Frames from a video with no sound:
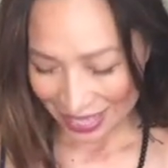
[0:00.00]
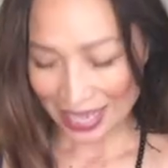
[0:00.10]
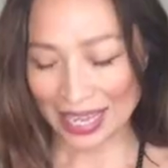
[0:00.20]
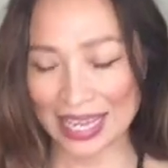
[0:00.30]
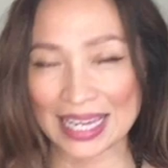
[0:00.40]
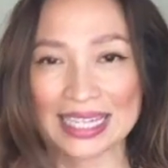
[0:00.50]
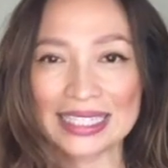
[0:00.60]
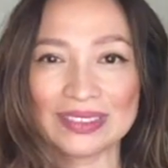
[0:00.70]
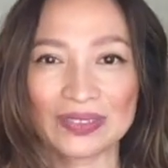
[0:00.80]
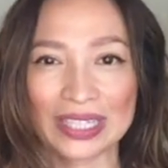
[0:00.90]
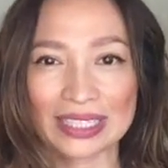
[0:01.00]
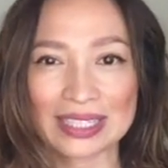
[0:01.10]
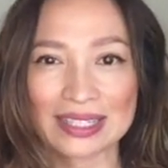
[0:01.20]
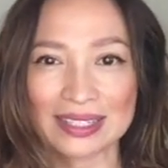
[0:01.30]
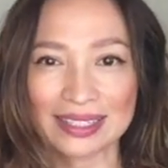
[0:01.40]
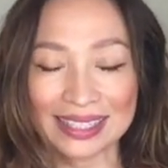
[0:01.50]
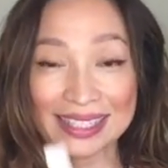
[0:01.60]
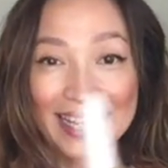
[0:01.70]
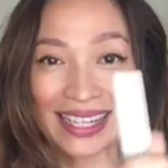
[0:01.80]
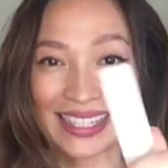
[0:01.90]
And what else?
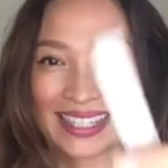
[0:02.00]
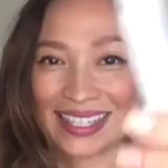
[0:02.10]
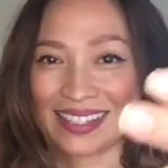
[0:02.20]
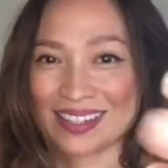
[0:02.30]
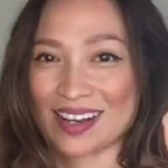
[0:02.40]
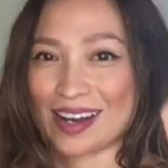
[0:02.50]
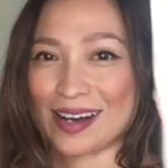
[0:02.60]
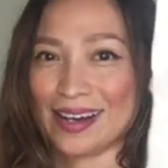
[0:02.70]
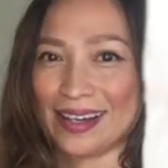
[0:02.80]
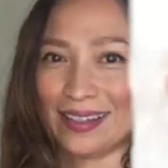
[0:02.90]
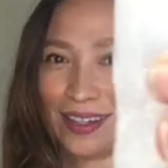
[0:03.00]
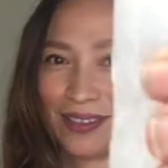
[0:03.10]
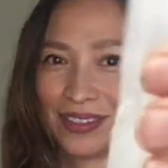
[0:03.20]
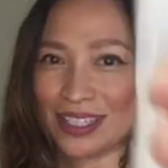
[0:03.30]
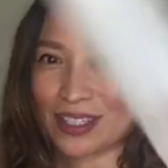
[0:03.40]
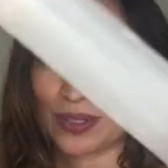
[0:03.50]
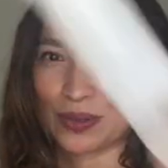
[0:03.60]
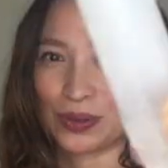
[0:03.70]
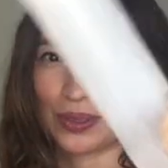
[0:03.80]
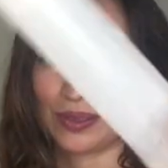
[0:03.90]
Yes, I love this
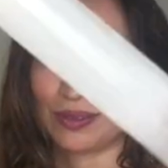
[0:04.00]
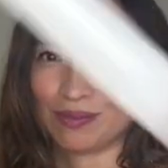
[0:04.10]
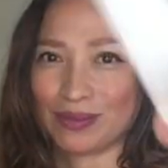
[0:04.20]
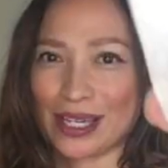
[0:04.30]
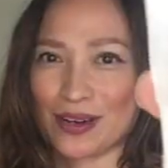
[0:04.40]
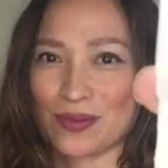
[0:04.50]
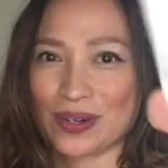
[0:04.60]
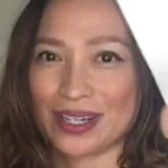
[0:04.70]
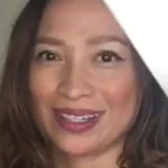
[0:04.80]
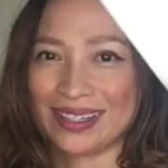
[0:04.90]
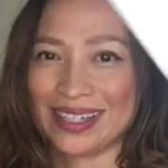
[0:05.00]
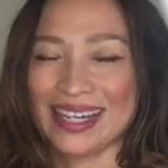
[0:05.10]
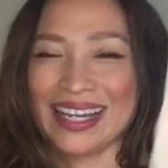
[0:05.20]
tool. Get one.